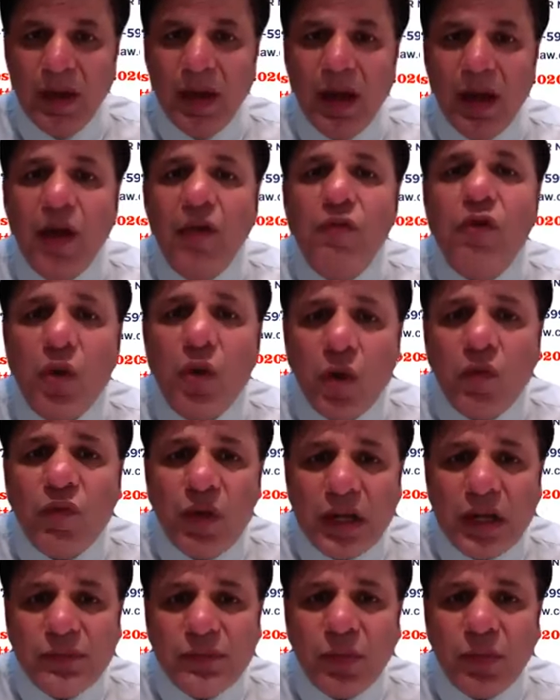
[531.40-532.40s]
If you're on
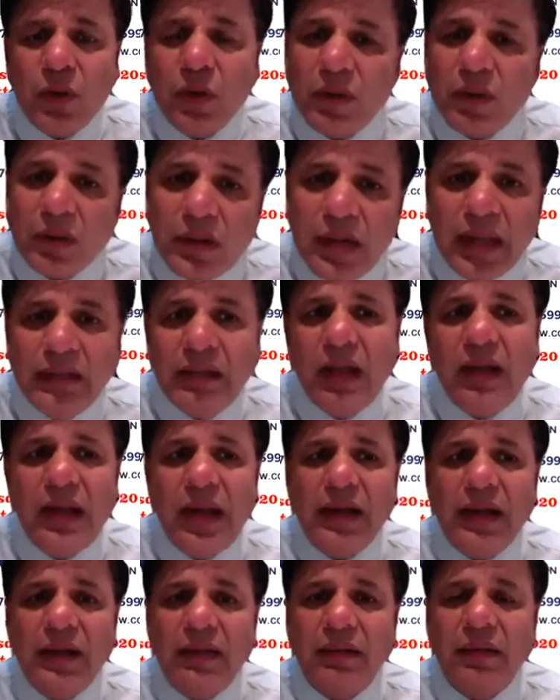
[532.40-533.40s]
Facebook, click the
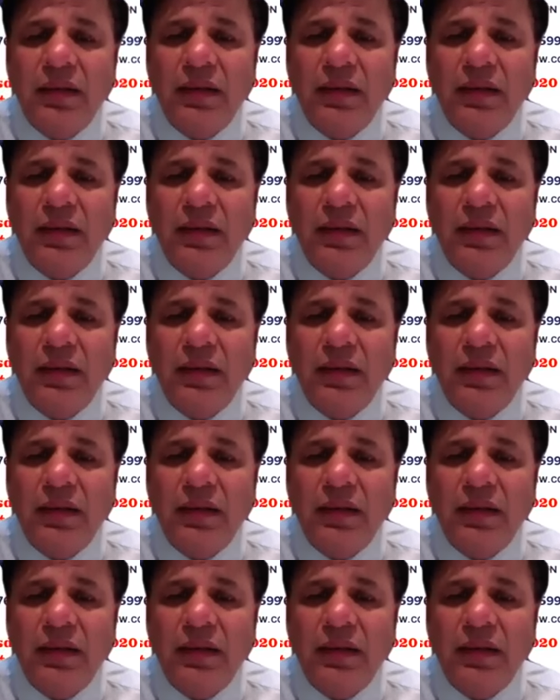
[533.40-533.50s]
link.